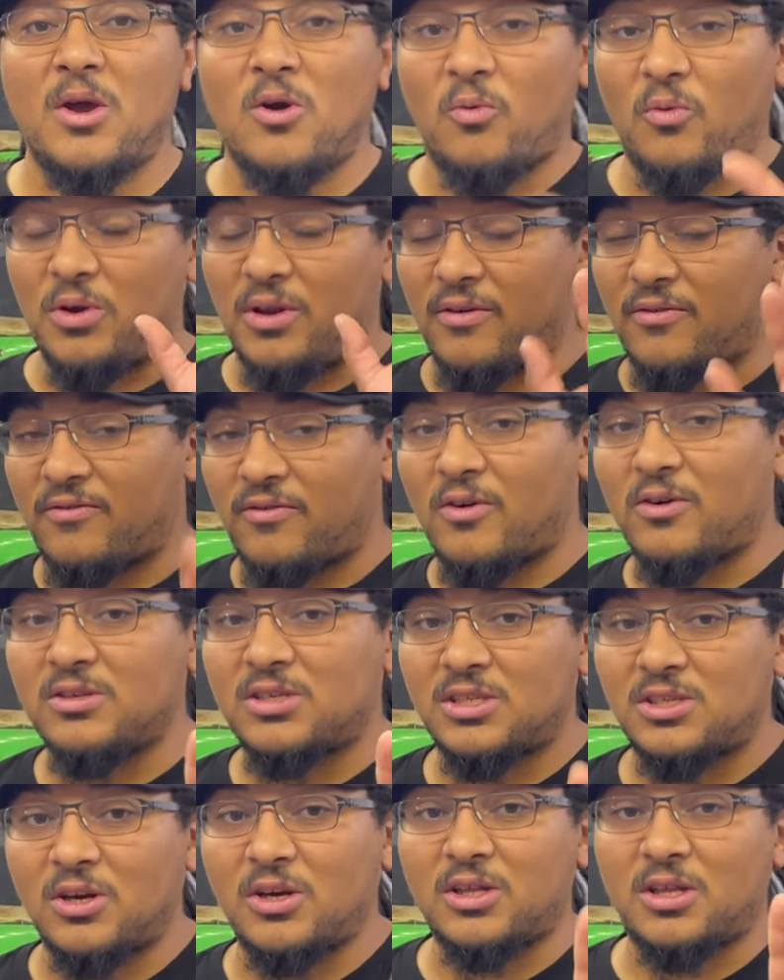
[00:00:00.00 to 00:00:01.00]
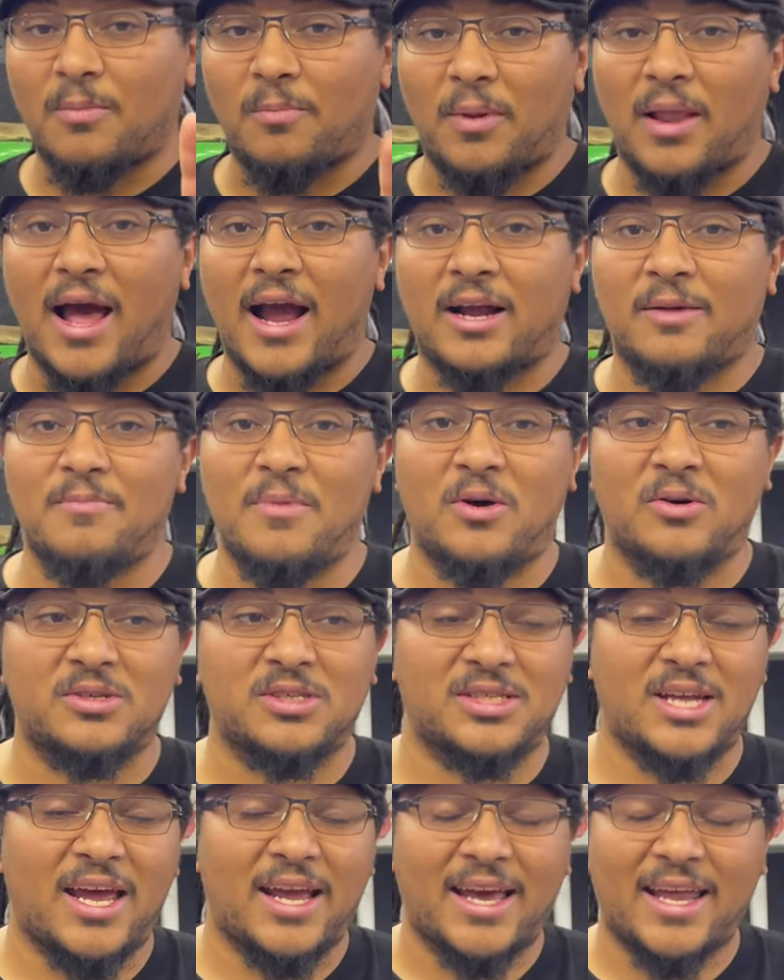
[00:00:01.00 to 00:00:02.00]
When you first look at the black milk
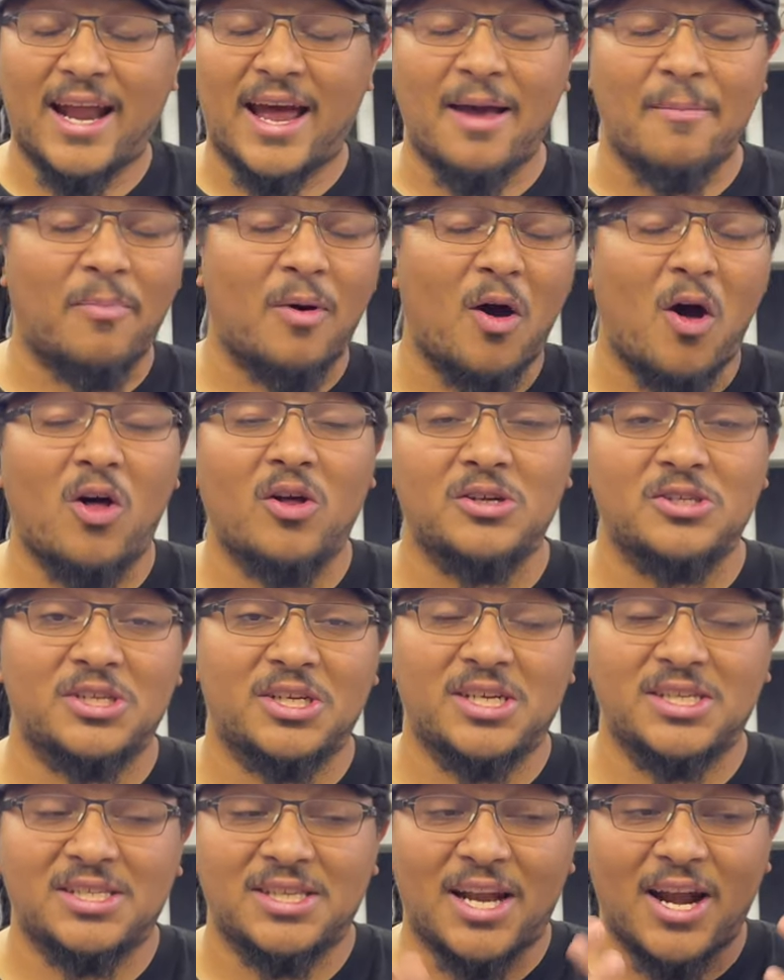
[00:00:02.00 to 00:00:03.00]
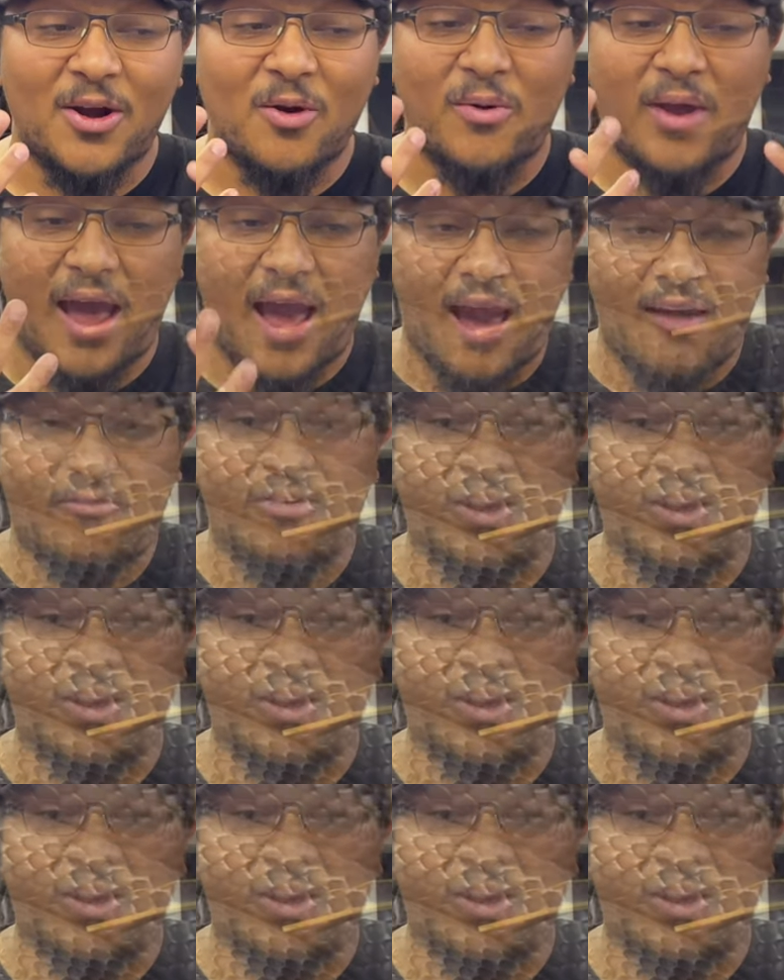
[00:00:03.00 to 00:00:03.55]
snake, and I apologize that I don't have